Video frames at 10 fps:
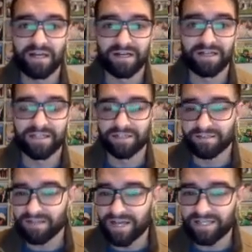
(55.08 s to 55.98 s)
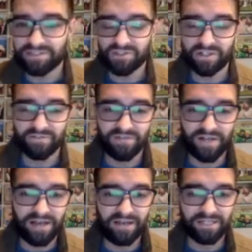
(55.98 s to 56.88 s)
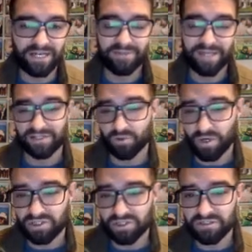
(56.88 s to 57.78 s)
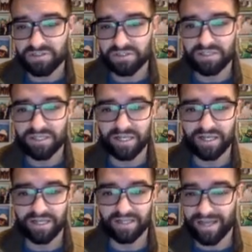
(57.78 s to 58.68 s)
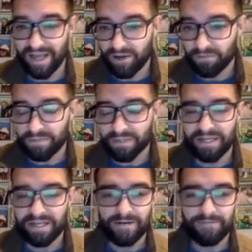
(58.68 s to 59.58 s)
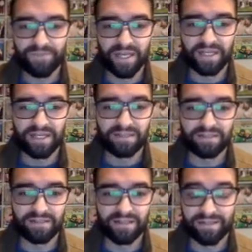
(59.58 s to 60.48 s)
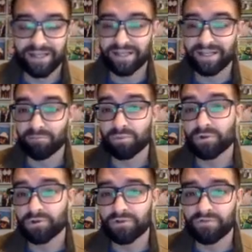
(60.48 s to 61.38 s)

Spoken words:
in class, you'll have time to ask questions and get help, and then improve